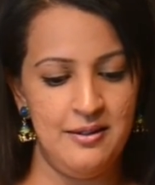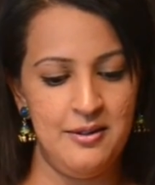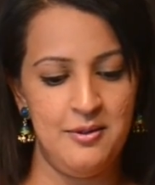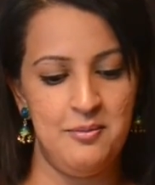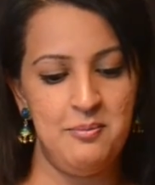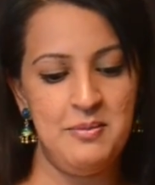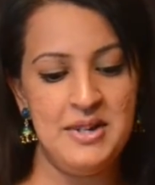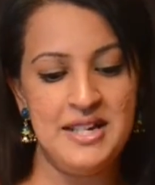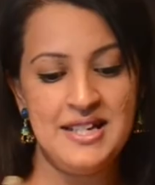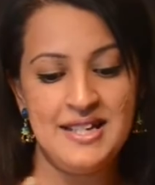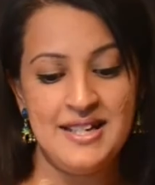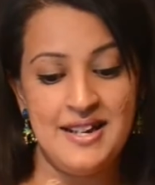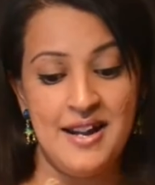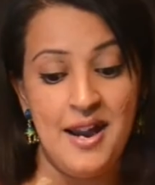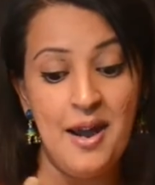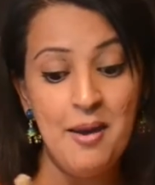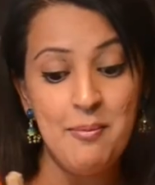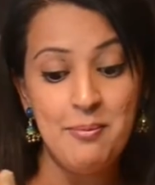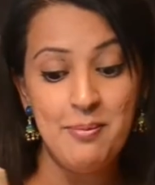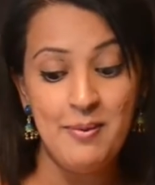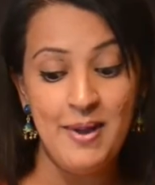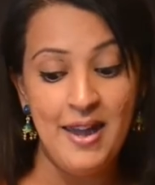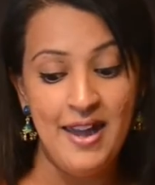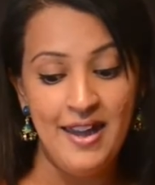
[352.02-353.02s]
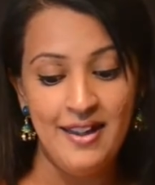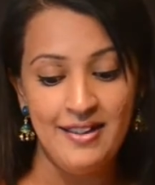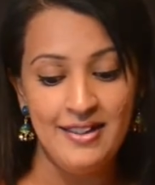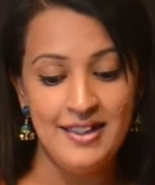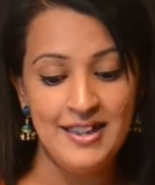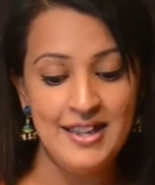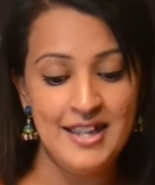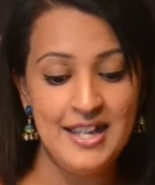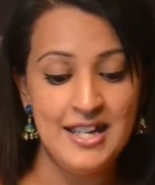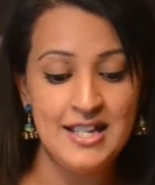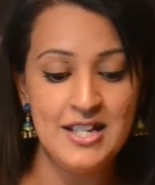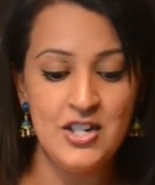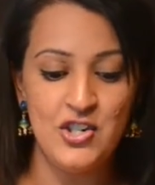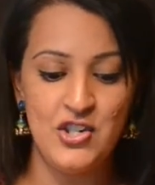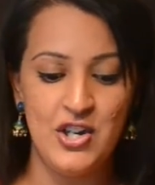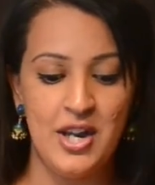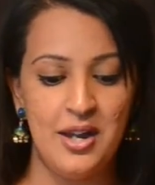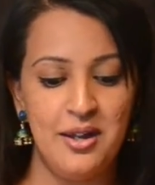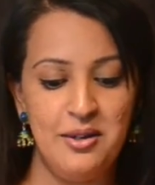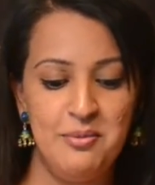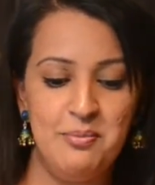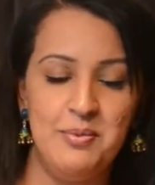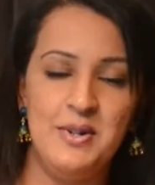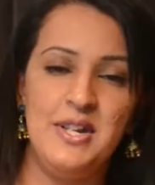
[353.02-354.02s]
Mix it up, and this
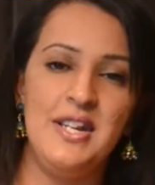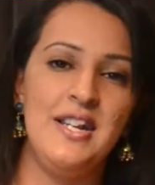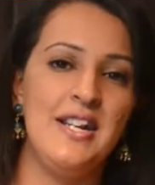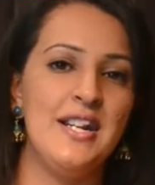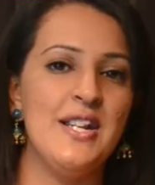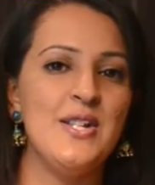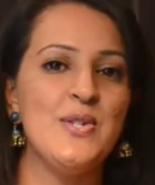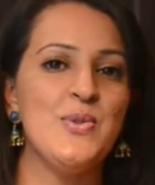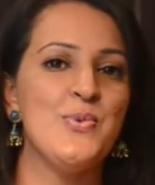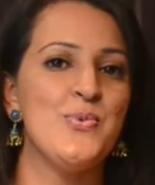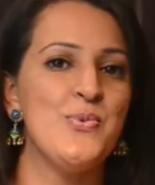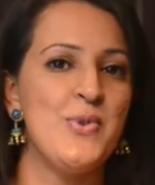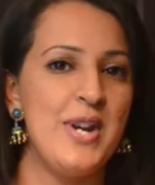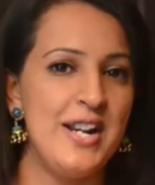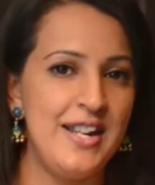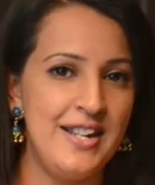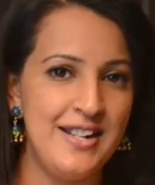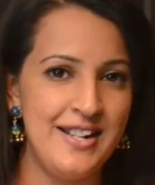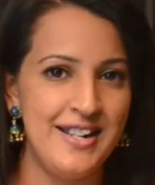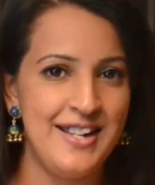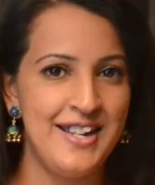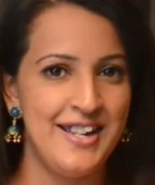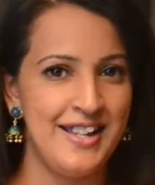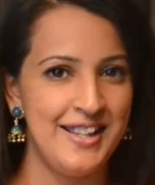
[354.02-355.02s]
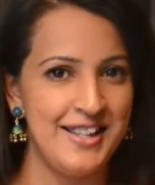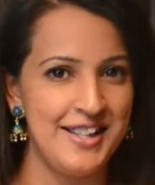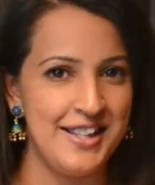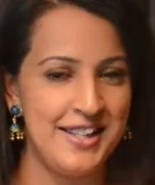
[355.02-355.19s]
Shahi Paneer is ready to hit the